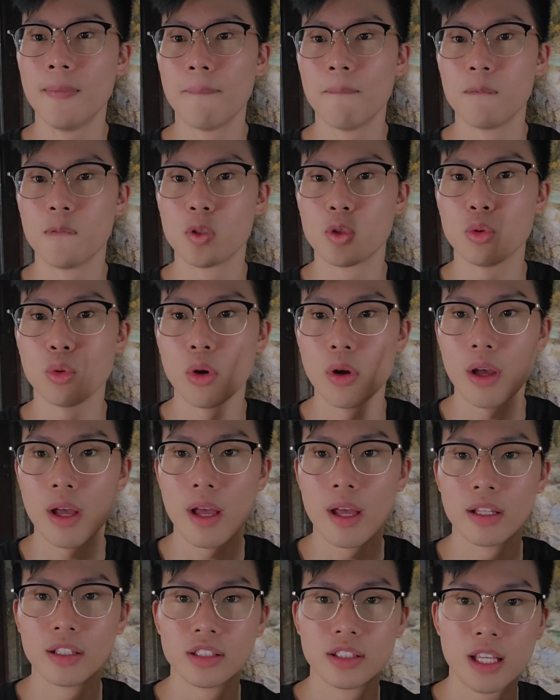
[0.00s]
So
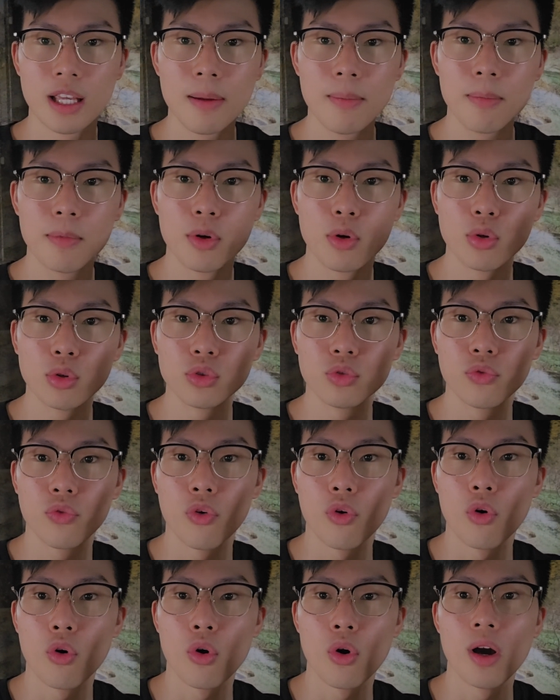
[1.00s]
same goes
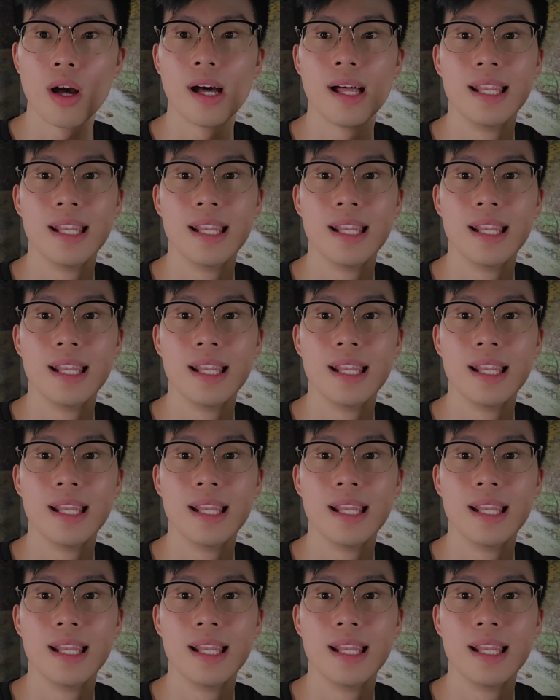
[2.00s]
for